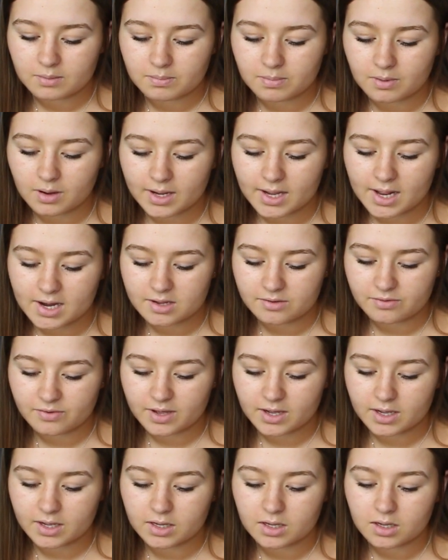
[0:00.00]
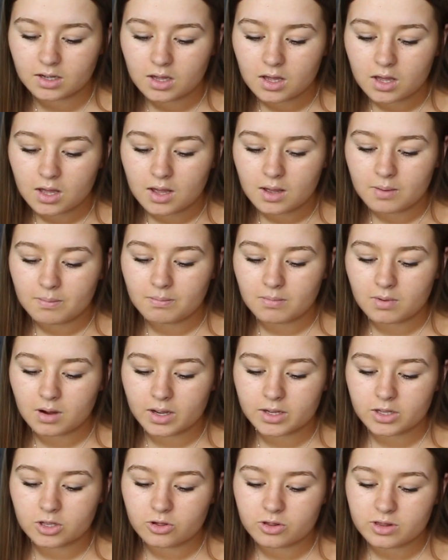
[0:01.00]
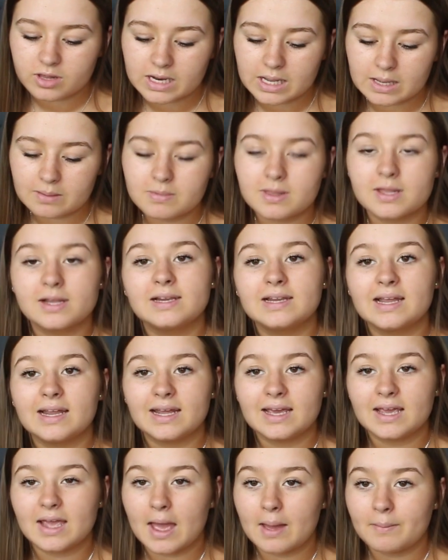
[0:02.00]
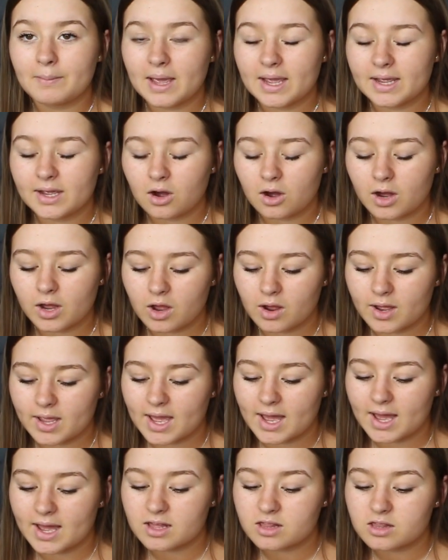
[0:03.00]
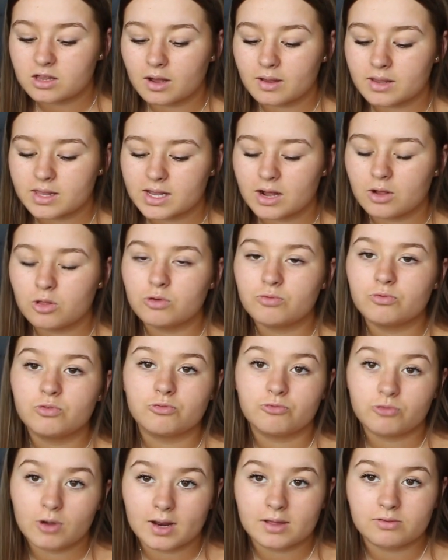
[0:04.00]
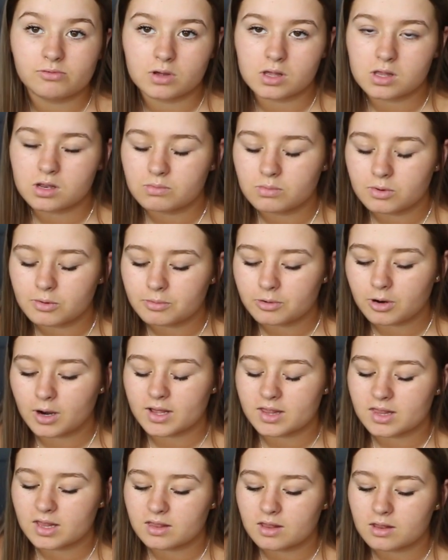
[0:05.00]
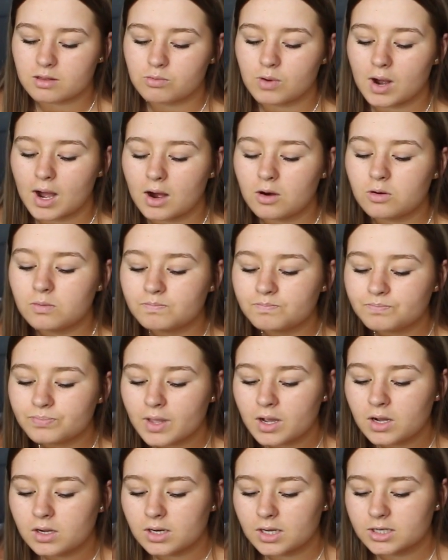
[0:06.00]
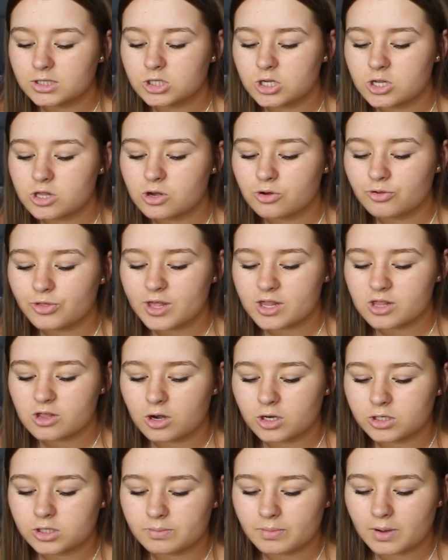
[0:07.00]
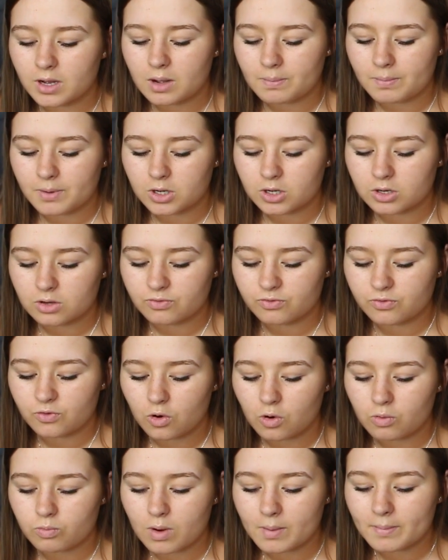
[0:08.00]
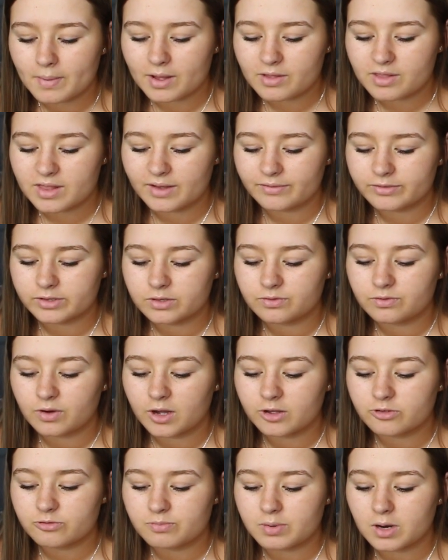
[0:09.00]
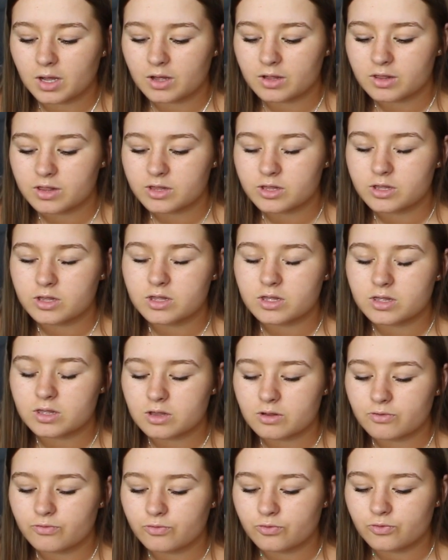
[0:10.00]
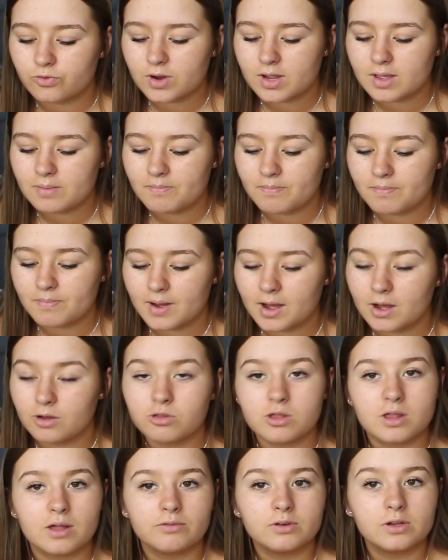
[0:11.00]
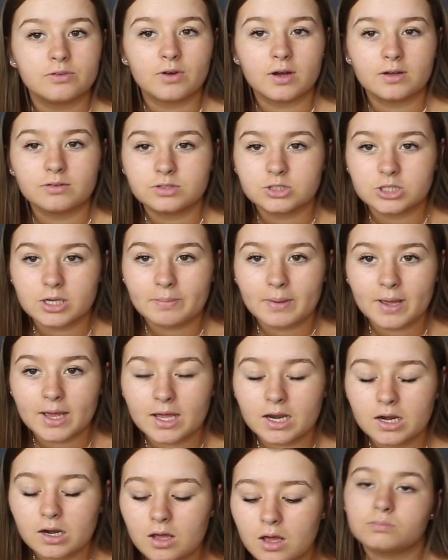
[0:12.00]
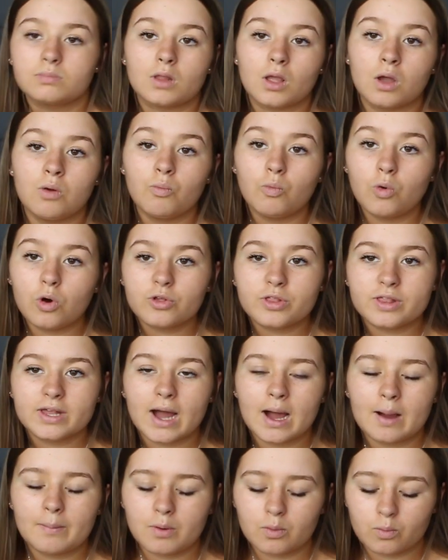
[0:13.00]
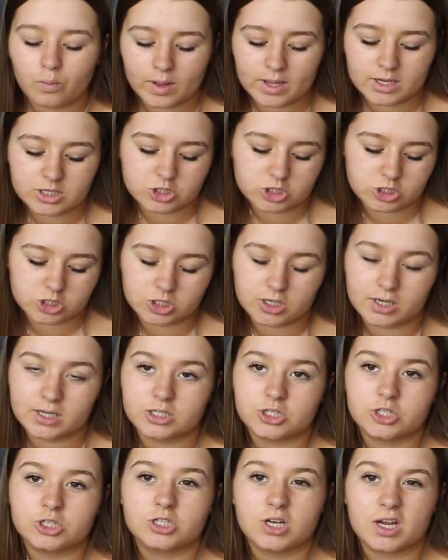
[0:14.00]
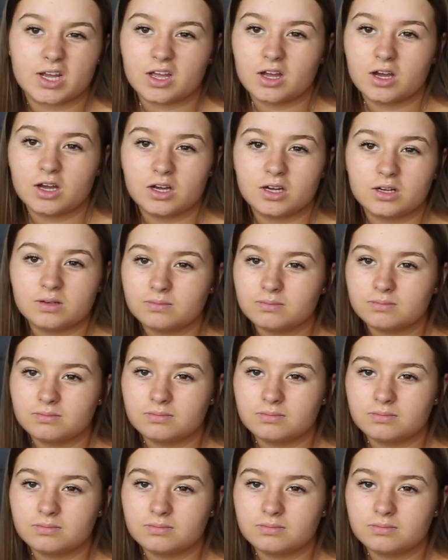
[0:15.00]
buy anything, my username's lilymaix. I sell them for really reasonable prices as well. Like I just sold this Tanya Burr book for £1.75 plus £3.75 shipping. WhatsApp, which is just like I